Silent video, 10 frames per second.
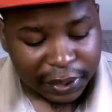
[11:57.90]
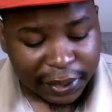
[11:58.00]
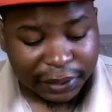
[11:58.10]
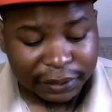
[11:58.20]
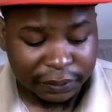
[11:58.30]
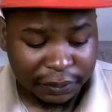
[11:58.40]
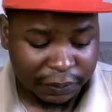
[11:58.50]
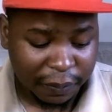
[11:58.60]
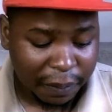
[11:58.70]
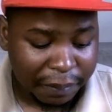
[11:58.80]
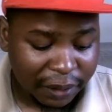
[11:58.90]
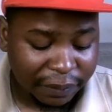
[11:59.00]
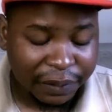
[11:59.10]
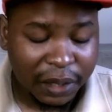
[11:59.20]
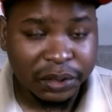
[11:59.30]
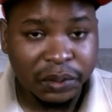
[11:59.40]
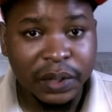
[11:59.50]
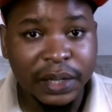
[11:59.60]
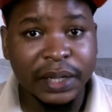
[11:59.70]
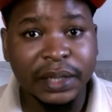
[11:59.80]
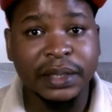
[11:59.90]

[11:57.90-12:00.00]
He had a manifesto, he